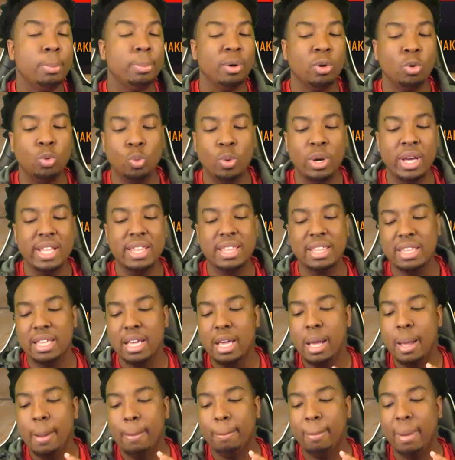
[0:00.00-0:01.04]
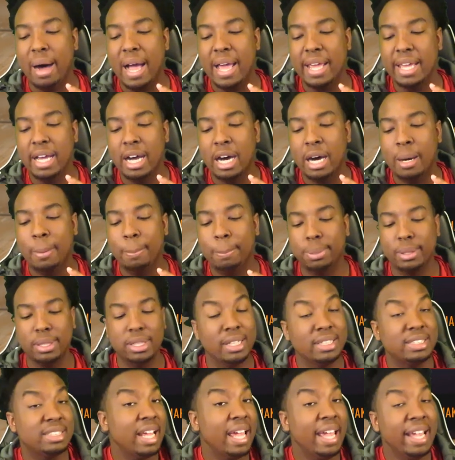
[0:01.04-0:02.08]
but with my um,
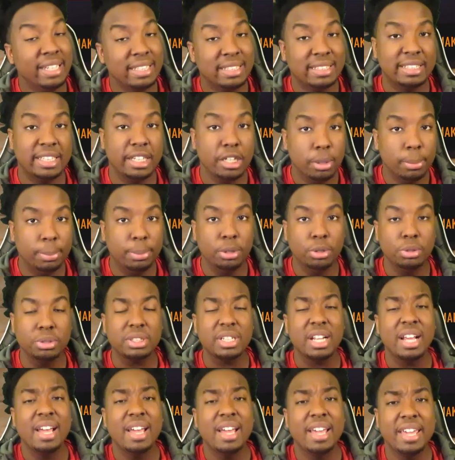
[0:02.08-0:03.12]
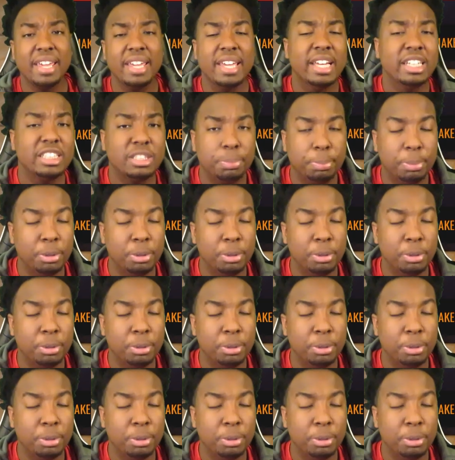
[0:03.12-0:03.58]
plus 8 steel boost, he is